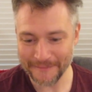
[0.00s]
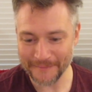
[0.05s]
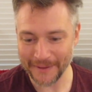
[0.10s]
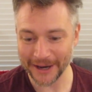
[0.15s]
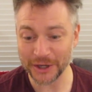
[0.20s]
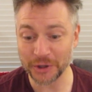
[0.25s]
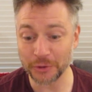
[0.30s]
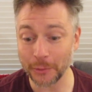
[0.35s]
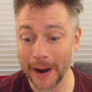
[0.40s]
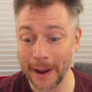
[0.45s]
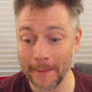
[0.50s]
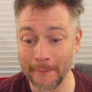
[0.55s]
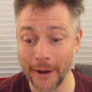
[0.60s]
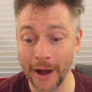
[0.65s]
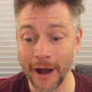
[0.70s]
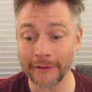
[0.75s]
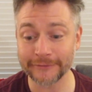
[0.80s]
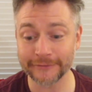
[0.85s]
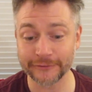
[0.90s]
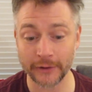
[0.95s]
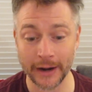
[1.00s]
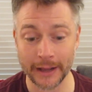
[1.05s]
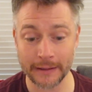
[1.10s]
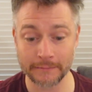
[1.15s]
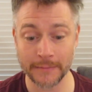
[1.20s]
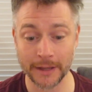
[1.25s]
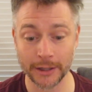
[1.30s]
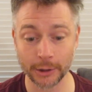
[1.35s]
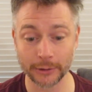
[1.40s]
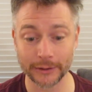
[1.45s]
my grandpa
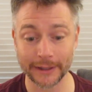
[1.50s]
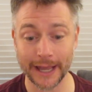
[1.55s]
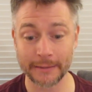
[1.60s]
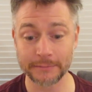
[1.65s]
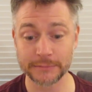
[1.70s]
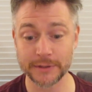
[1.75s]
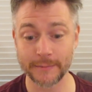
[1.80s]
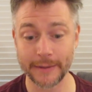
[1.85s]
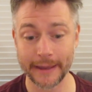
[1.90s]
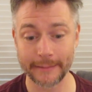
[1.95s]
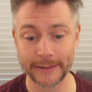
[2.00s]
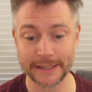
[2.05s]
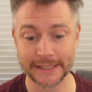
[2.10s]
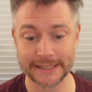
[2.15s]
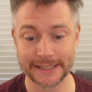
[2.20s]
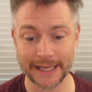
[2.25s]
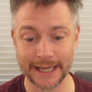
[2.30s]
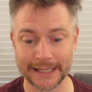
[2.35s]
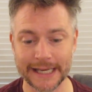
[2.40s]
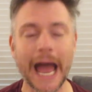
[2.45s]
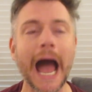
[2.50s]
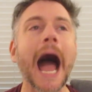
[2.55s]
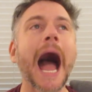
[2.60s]
Frank Miller came to babysit.